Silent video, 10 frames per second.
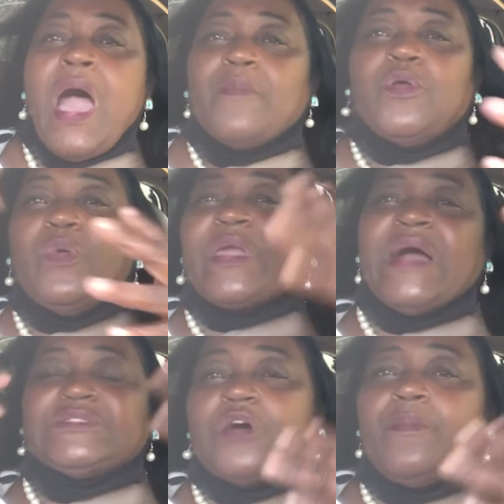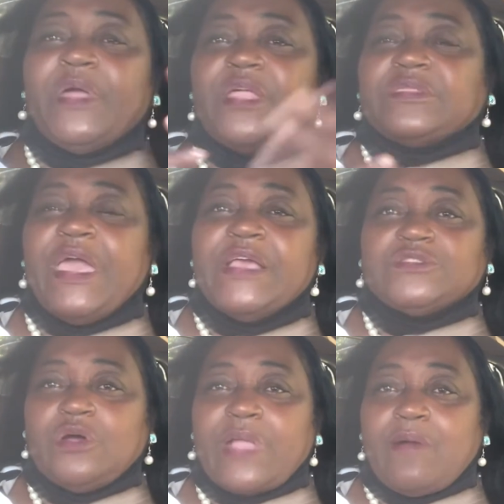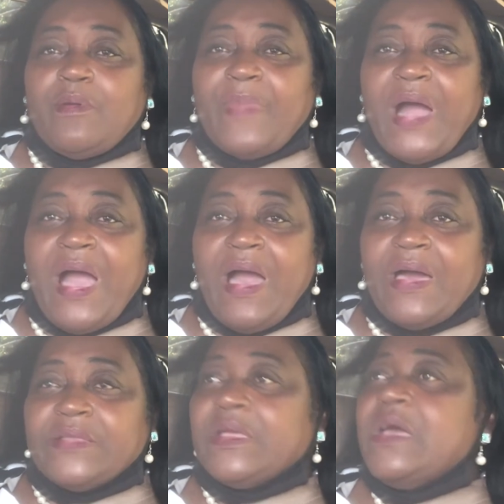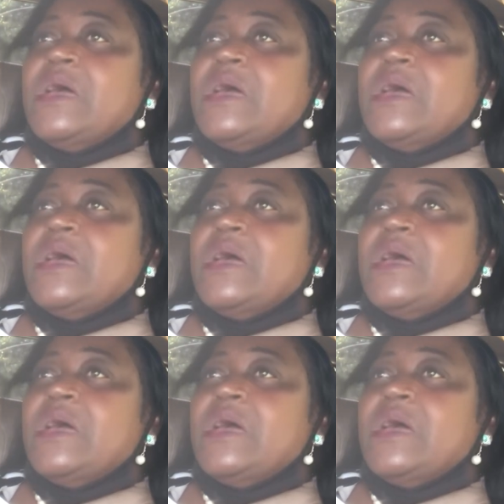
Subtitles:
I mean, we got so many things on our mind